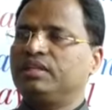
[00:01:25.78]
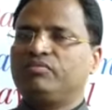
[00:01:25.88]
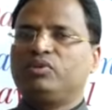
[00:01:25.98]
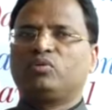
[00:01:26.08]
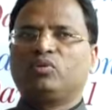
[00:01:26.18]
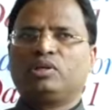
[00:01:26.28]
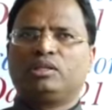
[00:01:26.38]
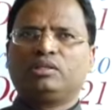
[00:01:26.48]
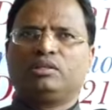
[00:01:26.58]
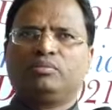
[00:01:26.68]
We
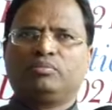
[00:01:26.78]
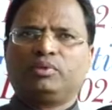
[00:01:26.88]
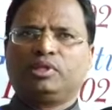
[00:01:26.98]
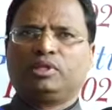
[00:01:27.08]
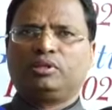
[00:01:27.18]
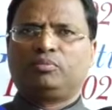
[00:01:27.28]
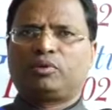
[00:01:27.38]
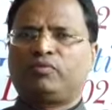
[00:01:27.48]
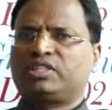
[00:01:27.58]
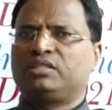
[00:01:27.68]
called
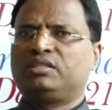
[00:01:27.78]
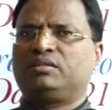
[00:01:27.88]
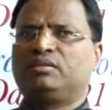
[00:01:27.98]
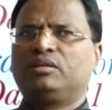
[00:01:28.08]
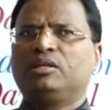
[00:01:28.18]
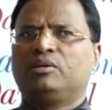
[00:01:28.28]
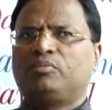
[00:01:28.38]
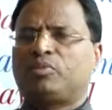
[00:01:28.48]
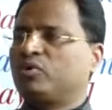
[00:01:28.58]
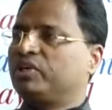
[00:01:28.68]
professional
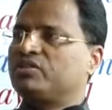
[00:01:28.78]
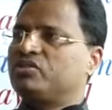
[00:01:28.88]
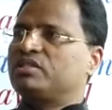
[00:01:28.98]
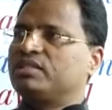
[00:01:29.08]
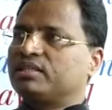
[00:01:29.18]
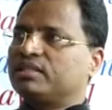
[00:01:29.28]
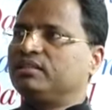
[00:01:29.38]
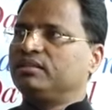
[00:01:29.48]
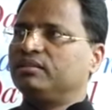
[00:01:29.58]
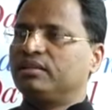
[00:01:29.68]
progressive
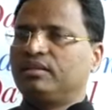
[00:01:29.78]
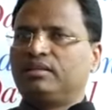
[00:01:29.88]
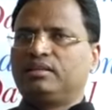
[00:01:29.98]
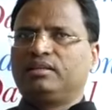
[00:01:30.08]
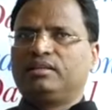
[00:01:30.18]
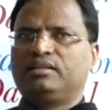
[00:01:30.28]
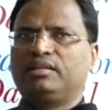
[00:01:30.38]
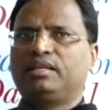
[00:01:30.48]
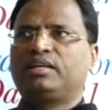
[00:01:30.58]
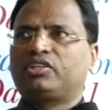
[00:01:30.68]
circle.
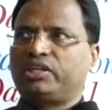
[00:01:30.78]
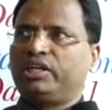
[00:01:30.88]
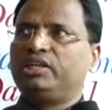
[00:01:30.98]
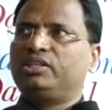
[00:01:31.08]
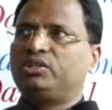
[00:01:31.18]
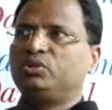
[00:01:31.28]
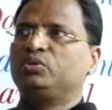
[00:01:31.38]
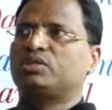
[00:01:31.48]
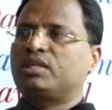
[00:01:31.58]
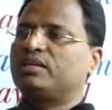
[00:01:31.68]
They are trained
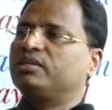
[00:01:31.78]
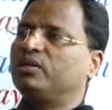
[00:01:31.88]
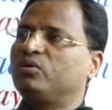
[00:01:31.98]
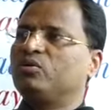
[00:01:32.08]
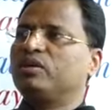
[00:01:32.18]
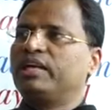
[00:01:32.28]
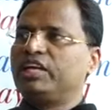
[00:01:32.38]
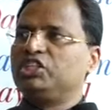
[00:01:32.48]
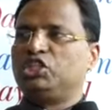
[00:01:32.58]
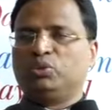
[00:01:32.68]
to start their own
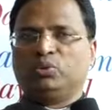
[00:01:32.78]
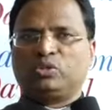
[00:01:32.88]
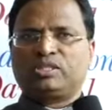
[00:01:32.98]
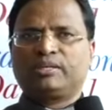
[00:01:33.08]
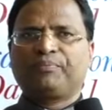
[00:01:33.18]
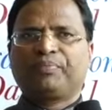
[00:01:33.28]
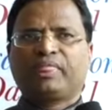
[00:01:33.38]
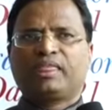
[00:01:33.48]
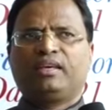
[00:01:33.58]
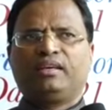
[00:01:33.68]
NGOs
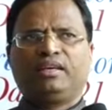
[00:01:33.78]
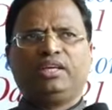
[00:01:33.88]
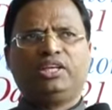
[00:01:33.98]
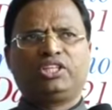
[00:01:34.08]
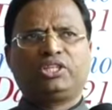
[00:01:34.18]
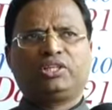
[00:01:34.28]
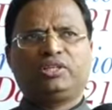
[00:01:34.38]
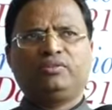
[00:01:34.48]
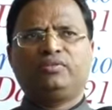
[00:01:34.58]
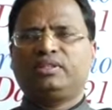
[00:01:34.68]

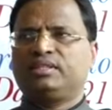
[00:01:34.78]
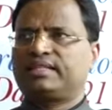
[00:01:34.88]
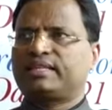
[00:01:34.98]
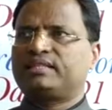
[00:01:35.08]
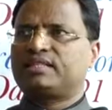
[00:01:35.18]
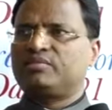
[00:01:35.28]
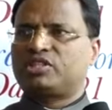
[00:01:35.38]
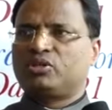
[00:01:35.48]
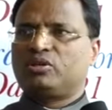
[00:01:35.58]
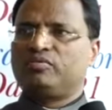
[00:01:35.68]
initiative in the second
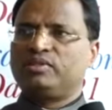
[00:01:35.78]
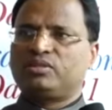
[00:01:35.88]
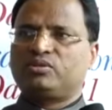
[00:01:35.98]
semester onwards.